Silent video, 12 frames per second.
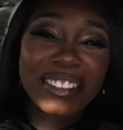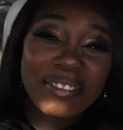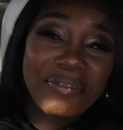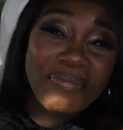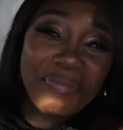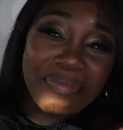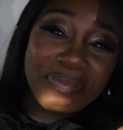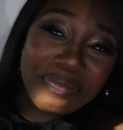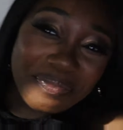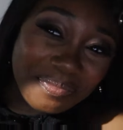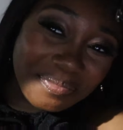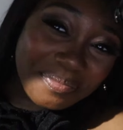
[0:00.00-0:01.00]
If she had a
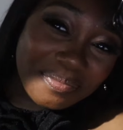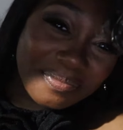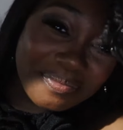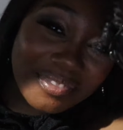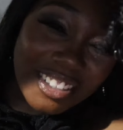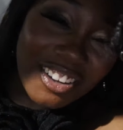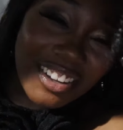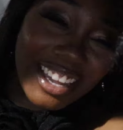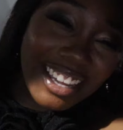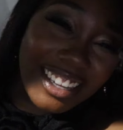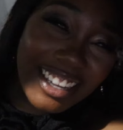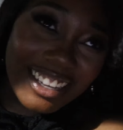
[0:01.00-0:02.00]
YouTube channel, she would know the
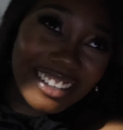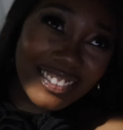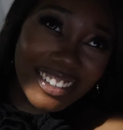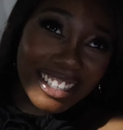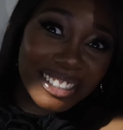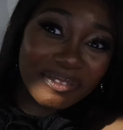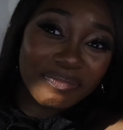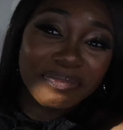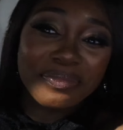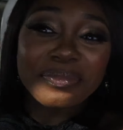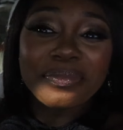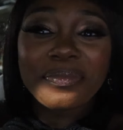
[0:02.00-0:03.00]
answer to that. Anyway.
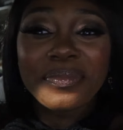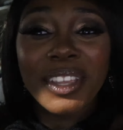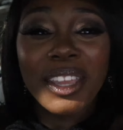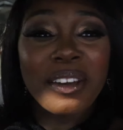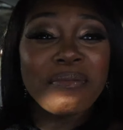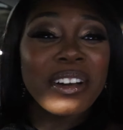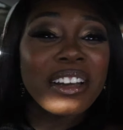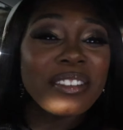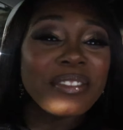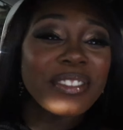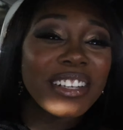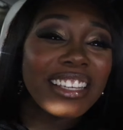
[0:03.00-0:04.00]

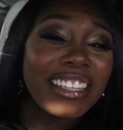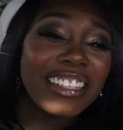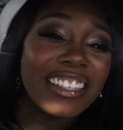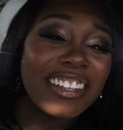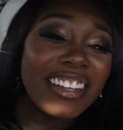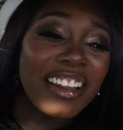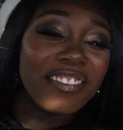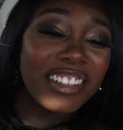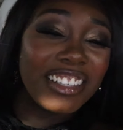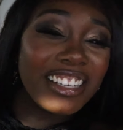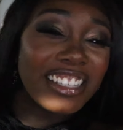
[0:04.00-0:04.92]
But we're here and I'm very